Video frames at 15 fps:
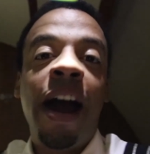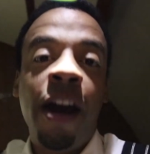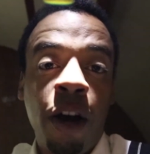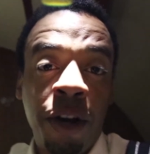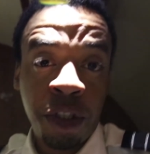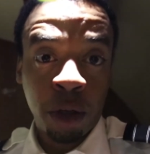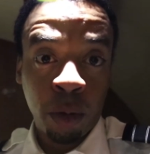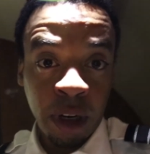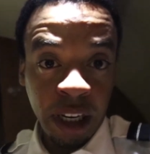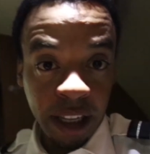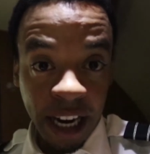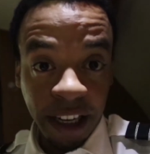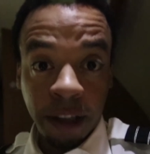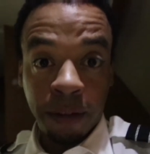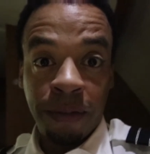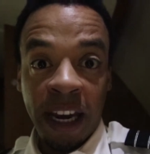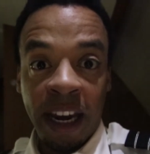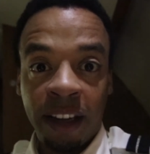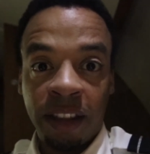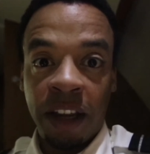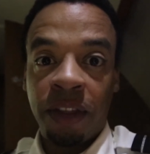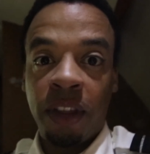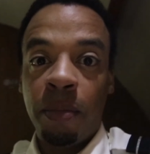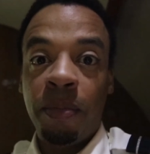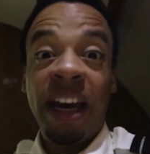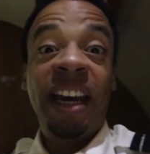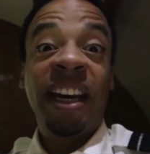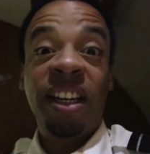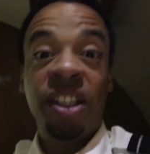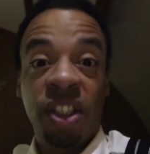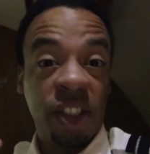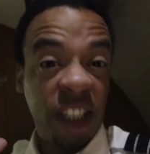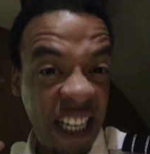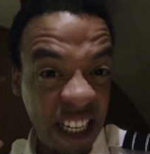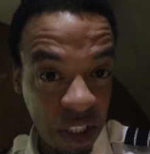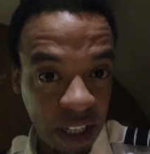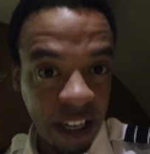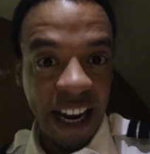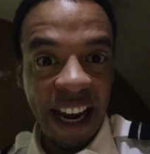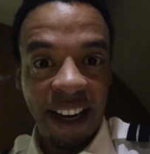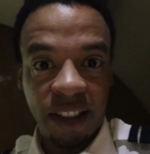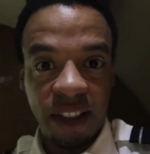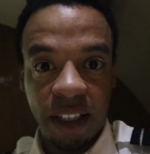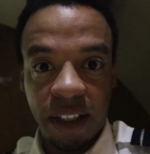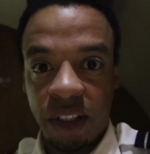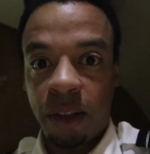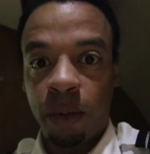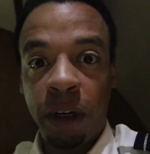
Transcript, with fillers: I also really like the fact that the baggage is easy to access.